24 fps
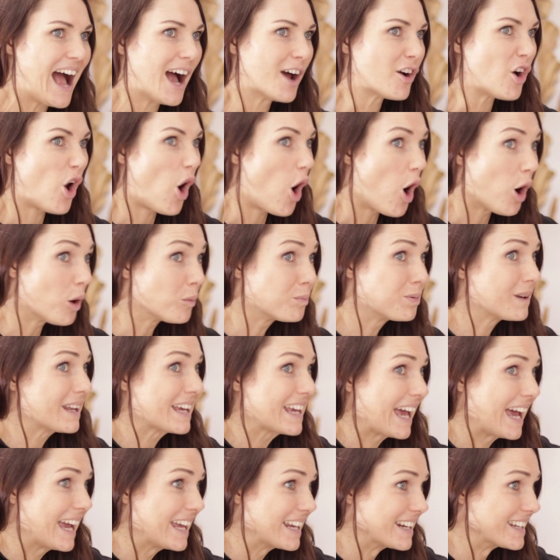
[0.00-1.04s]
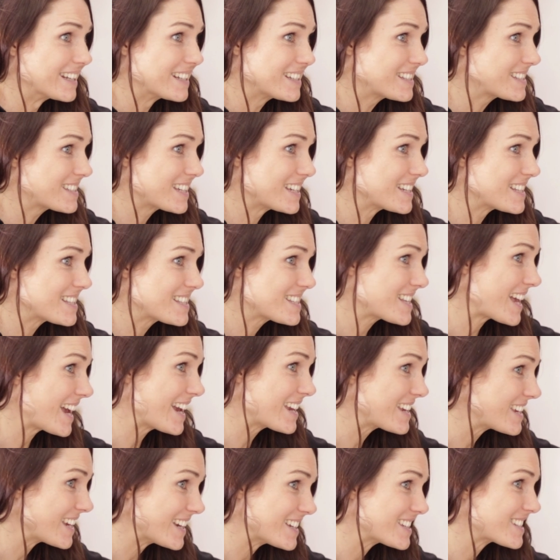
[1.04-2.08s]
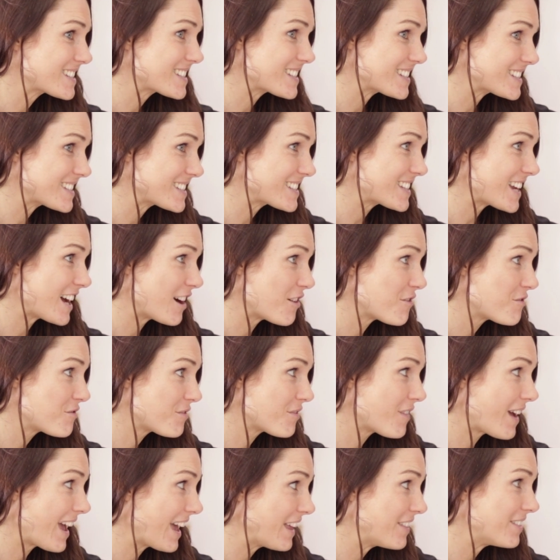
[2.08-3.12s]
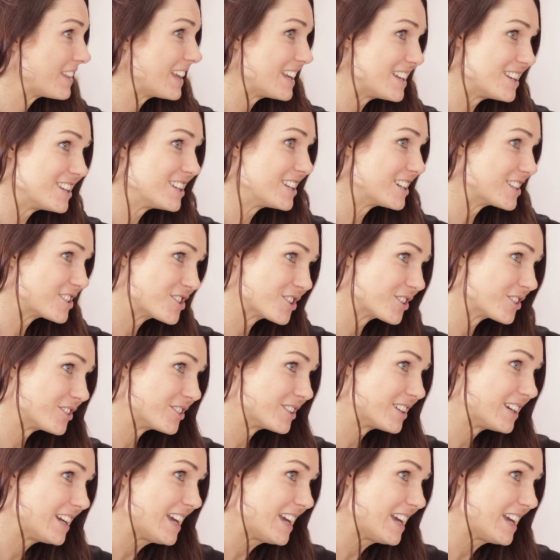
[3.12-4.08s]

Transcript: are obligated to say yes to stuff, and then you do.